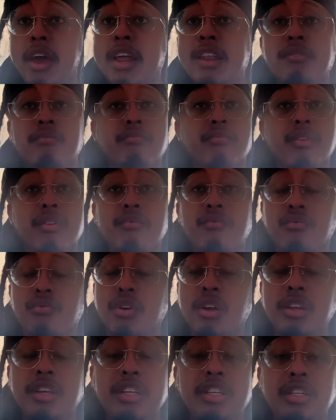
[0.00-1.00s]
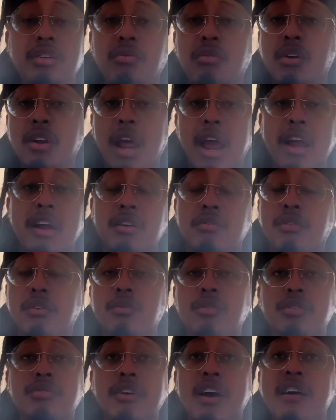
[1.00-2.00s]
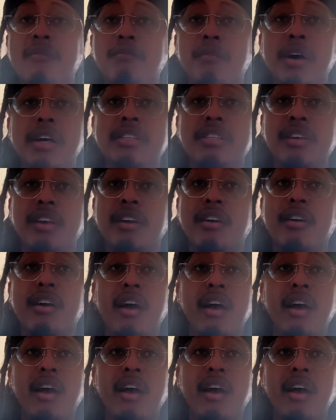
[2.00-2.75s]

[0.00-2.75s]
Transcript: And really short, I agree with Draft Buzz here.